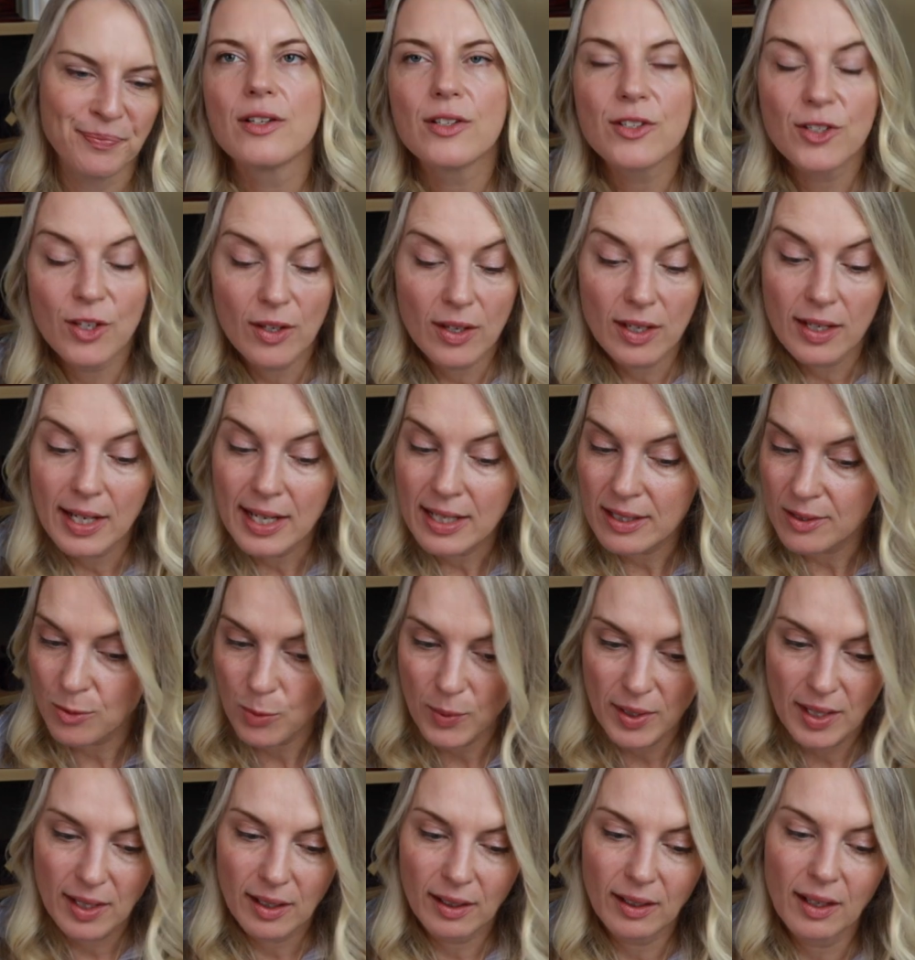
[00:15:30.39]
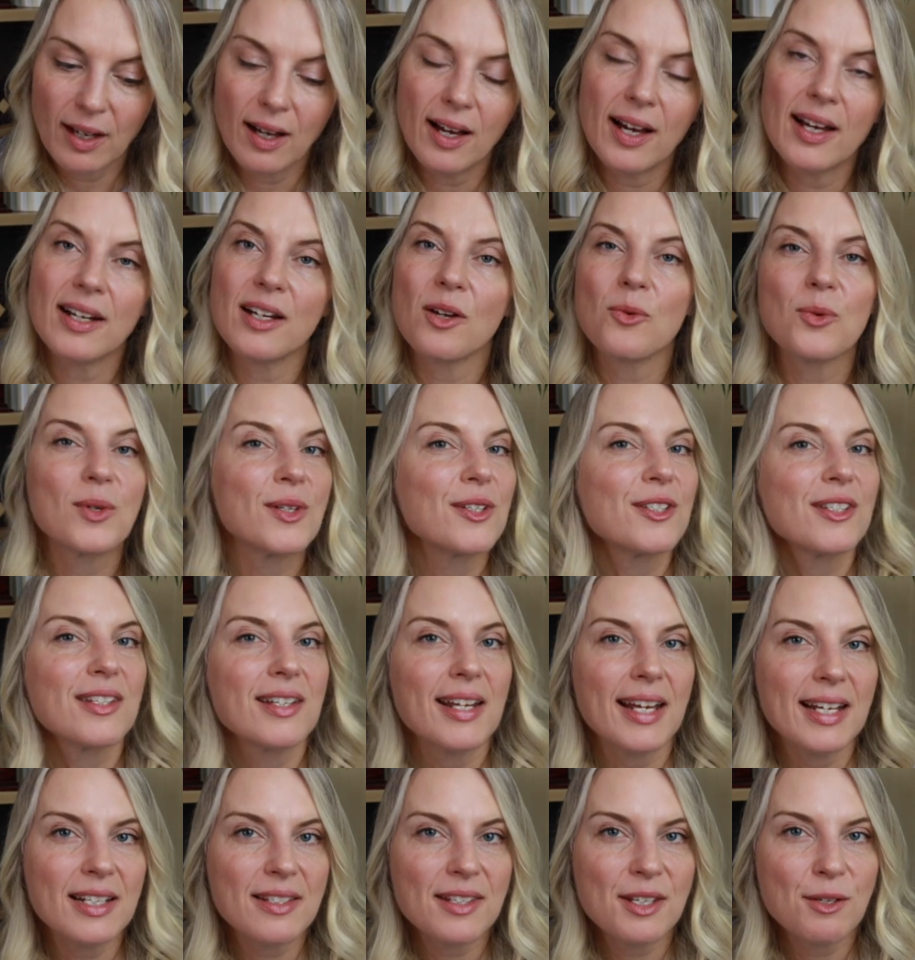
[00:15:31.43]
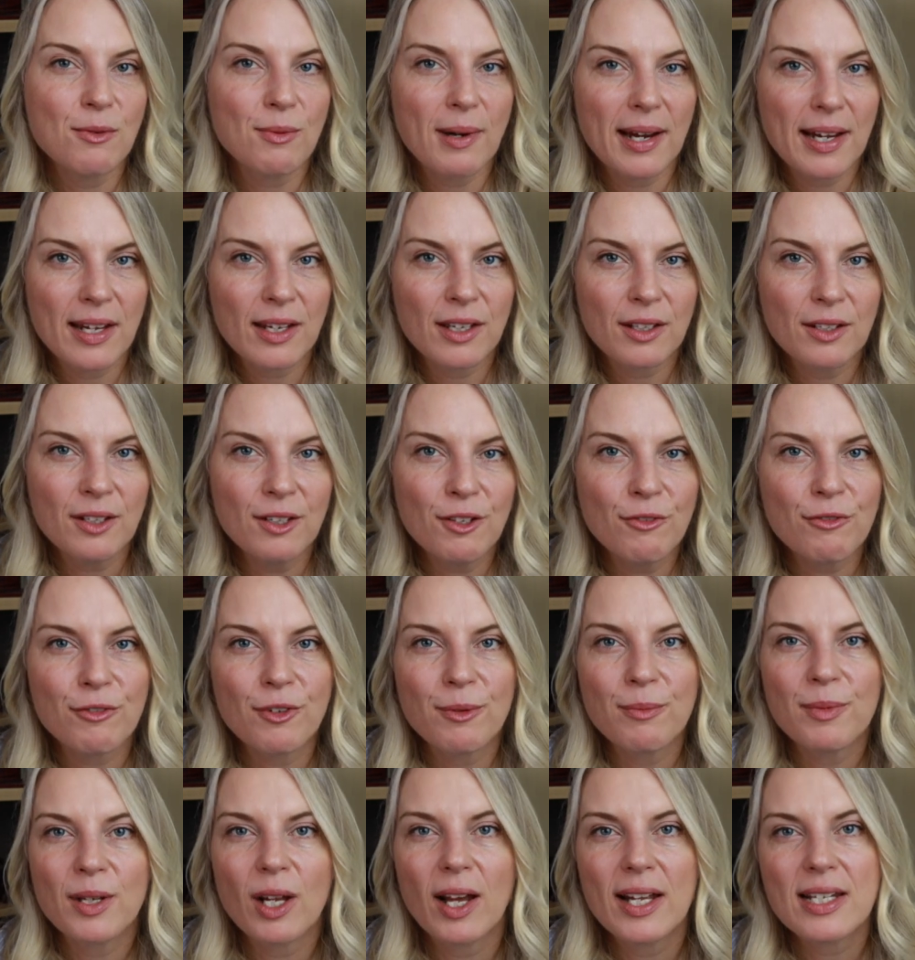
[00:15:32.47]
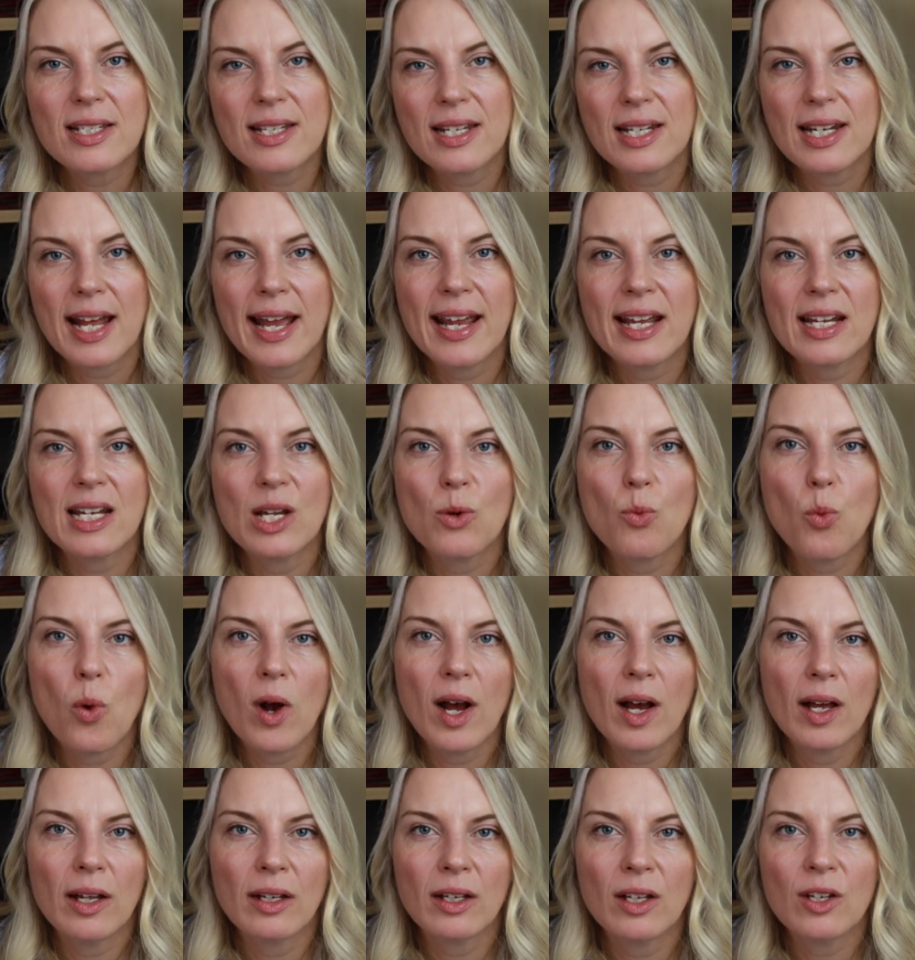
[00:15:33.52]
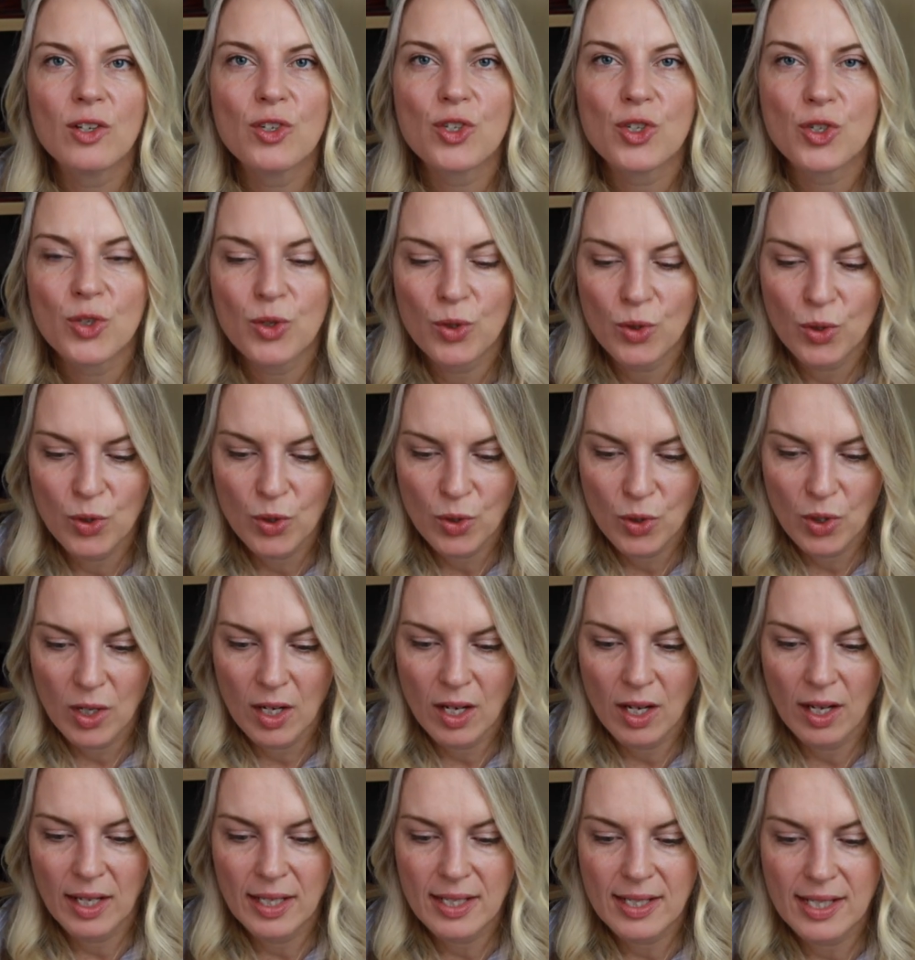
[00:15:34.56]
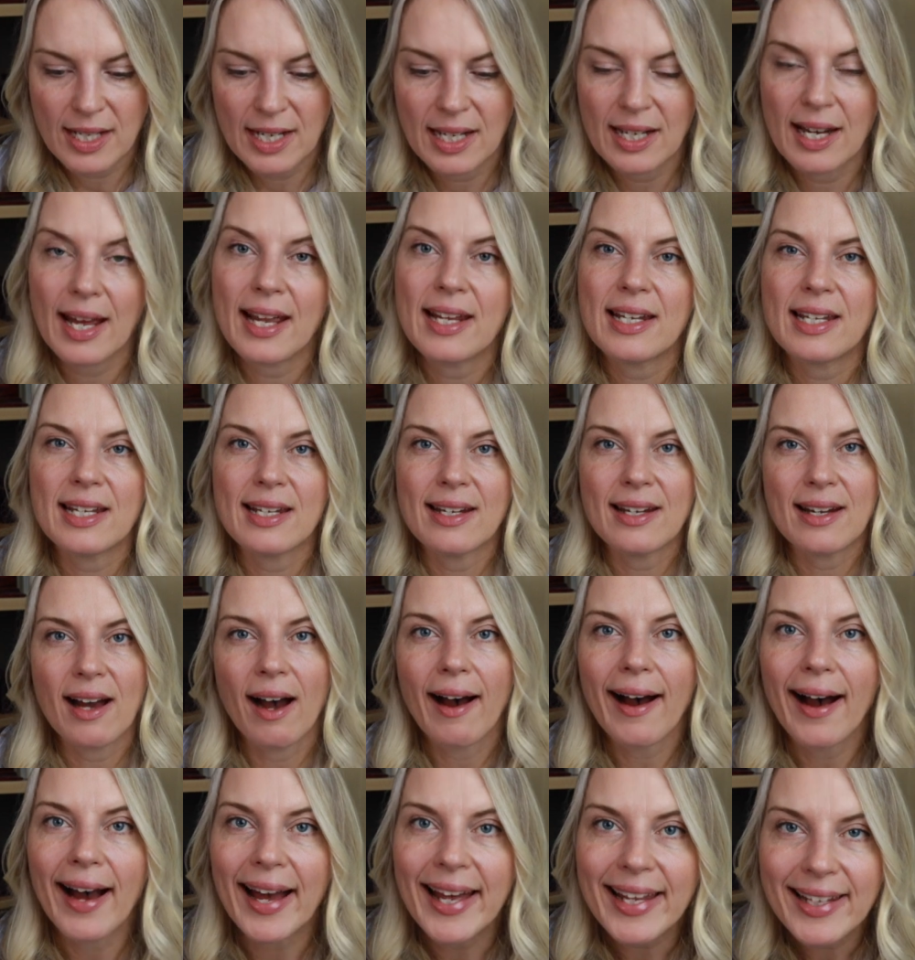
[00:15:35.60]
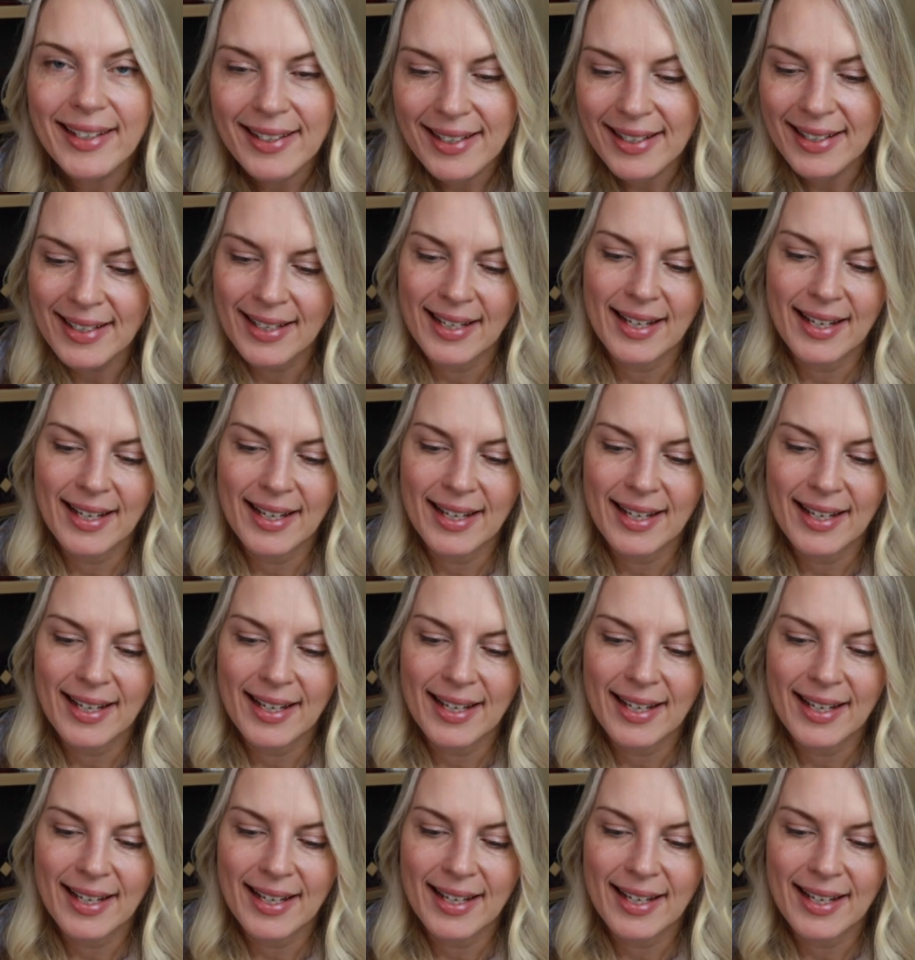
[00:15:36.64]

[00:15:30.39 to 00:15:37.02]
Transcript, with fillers: So the next one in line was Nancy Reagan from 1981 to 1989.